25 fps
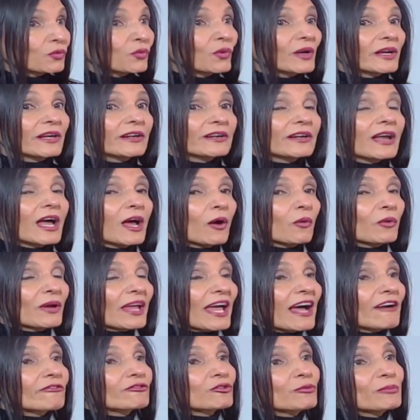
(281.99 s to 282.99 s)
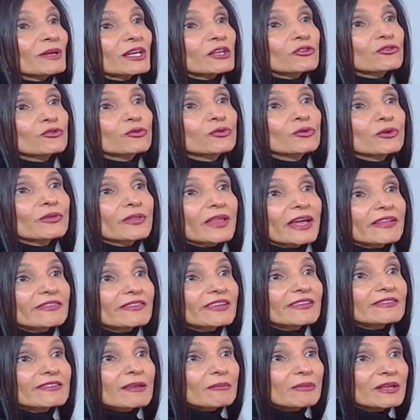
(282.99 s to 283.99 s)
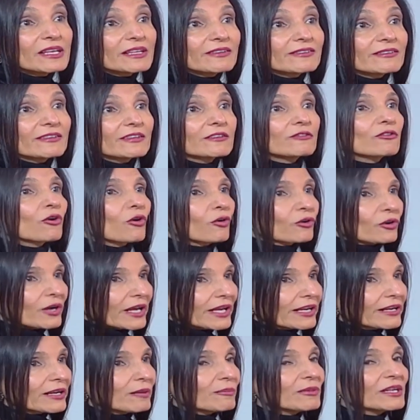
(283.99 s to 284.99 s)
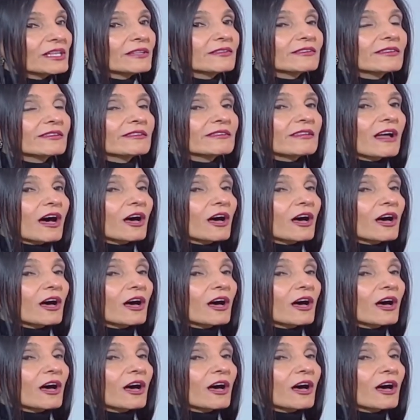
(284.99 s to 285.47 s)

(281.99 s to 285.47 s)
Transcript: where we have to make sure that his abilities or her abilities